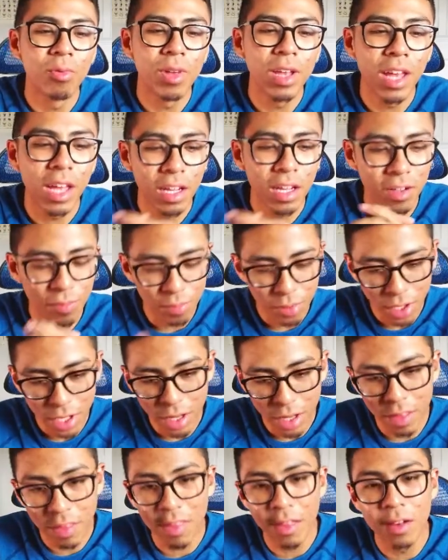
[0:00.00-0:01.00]
we had
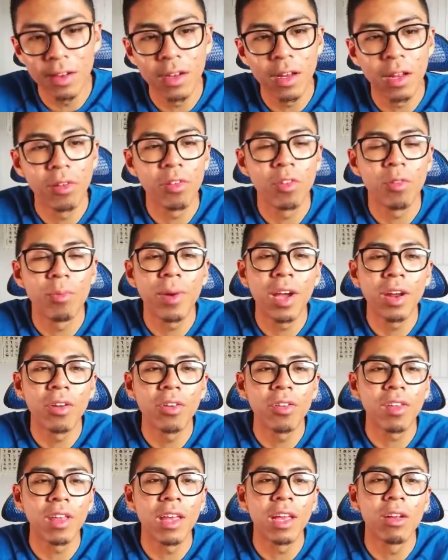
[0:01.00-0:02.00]
completed the Citadel of
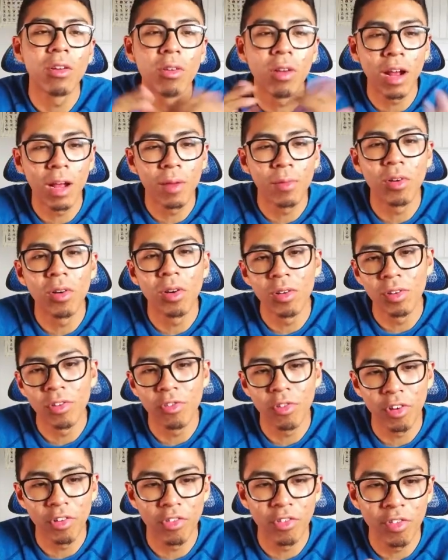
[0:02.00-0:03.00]
Spiders and grabbed all the
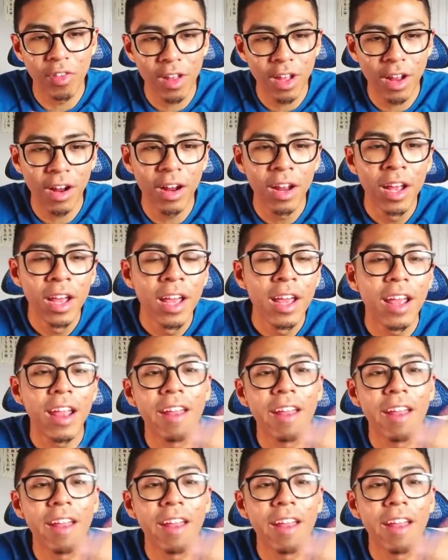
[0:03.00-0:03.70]
treasures there.